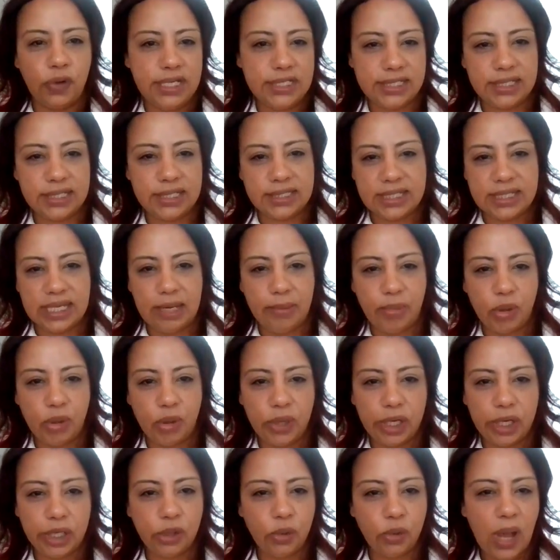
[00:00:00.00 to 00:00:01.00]
grazing table
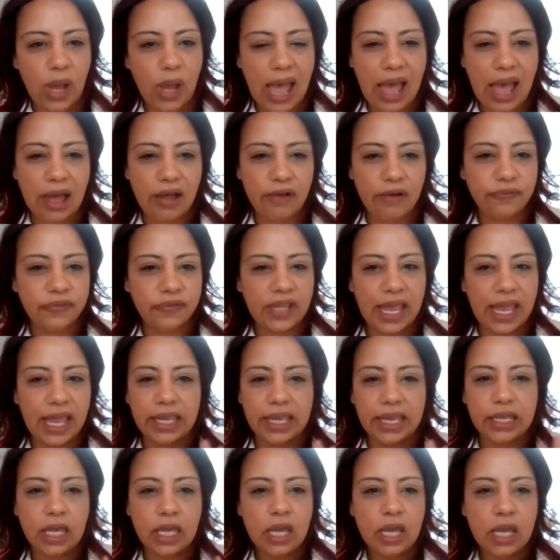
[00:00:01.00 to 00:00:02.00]
where you have
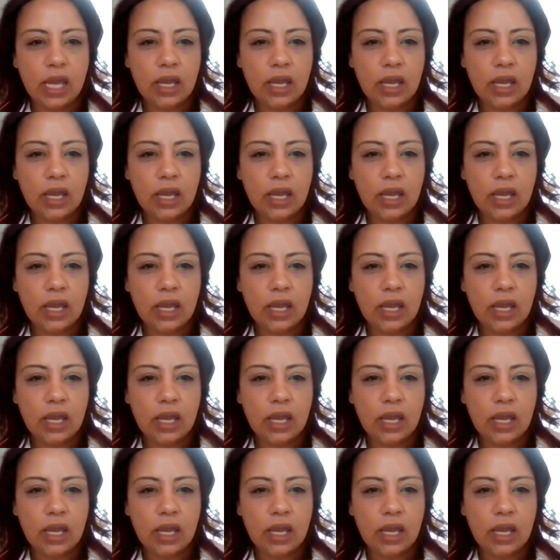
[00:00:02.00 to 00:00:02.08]
like,